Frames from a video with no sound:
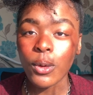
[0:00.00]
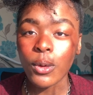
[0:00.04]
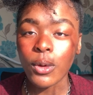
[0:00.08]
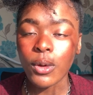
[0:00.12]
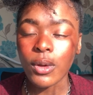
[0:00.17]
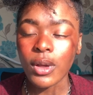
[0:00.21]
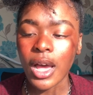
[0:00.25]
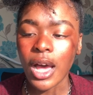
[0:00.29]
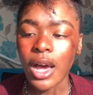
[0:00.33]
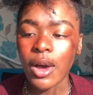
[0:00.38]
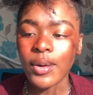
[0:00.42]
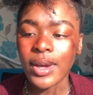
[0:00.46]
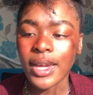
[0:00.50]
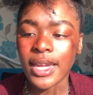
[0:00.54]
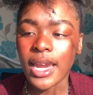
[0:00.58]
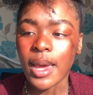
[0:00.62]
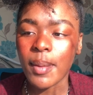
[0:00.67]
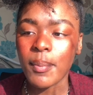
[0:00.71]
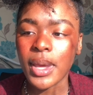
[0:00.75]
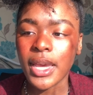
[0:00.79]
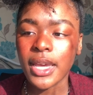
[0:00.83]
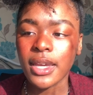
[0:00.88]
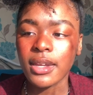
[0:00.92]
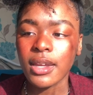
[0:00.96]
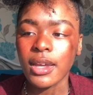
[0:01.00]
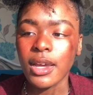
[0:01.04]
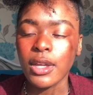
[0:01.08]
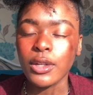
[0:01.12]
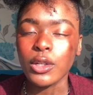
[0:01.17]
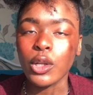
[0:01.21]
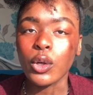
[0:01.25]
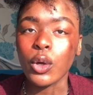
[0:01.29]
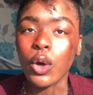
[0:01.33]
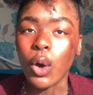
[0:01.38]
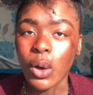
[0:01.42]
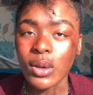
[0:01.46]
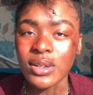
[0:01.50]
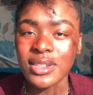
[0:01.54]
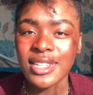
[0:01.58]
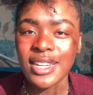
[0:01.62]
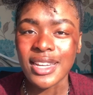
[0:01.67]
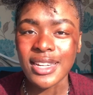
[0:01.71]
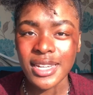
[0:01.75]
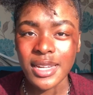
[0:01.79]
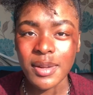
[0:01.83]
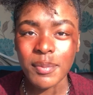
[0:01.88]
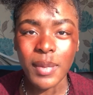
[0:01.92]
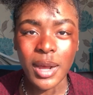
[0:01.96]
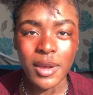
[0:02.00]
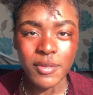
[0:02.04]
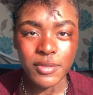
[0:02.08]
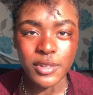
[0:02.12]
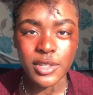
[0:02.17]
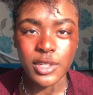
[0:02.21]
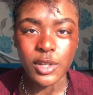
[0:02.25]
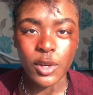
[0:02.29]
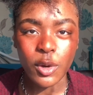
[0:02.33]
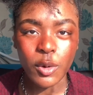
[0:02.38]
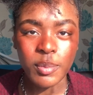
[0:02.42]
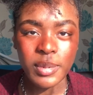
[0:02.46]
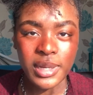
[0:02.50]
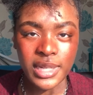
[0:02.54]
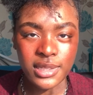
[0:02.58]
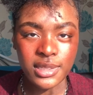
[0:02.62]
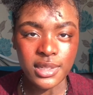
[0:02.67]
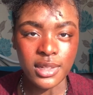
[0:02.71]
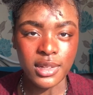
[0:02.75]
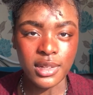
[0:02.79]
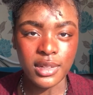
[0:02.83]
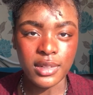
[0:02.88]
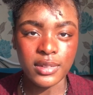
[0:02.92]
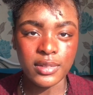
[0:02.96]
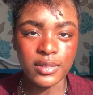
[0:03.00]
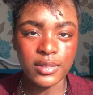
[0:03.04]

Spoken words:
how can I make the content in my video better?